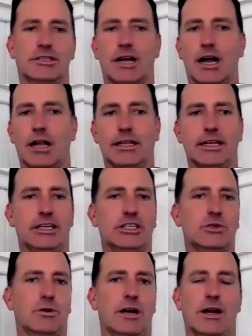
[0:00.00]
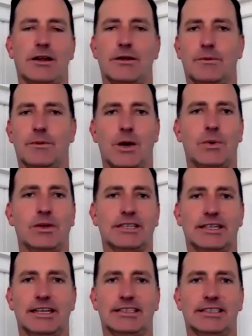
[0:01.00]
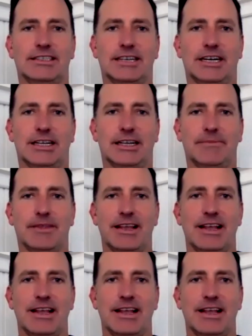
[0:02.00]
college, where I wasn't necessarily